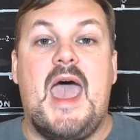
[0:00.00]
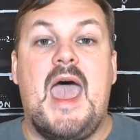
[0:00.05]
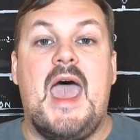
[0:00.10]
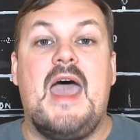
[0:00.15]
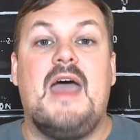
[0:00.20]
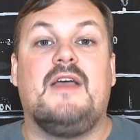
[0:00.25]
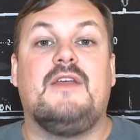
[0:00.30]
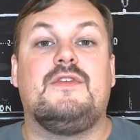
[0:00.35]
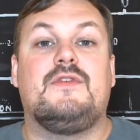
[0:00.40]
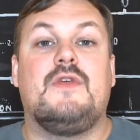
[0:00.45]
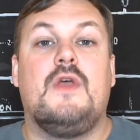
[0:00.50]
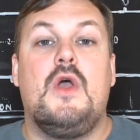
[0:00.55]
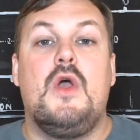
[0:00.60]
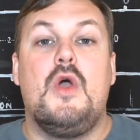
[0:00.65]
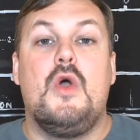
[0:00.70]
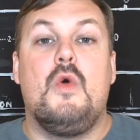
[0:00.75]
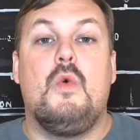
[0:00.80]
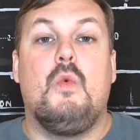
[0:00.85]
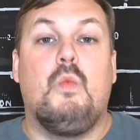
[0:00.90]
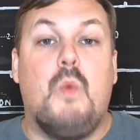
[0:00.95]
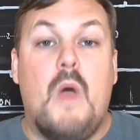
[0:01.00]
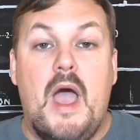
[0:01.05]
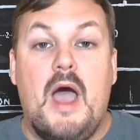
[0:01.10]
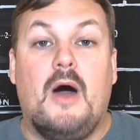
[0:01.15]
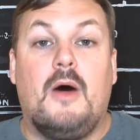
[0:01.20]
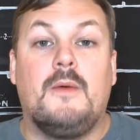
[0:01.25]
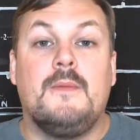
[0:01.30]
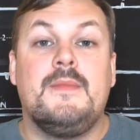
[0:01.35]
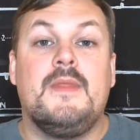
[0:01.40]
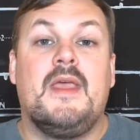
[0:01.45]
as
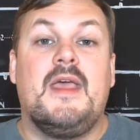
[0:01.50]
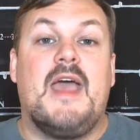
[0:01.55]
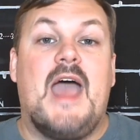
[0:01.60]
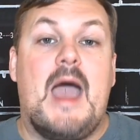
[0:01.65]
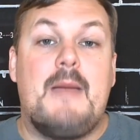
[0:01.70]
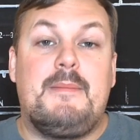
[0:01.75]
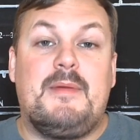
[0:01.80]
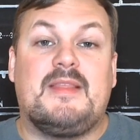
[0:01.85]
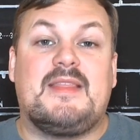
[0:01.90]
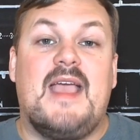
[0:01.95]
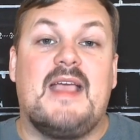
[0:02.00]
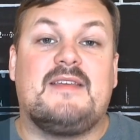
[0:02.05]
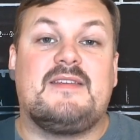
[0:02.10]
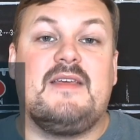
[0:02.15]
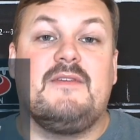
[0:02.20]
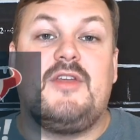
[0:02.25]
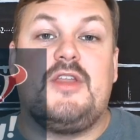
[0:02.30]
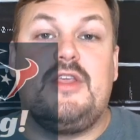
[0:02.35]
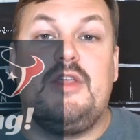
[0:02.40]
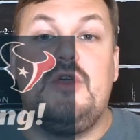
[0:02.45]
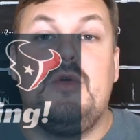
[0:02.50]
well. Happy Thanksgiving to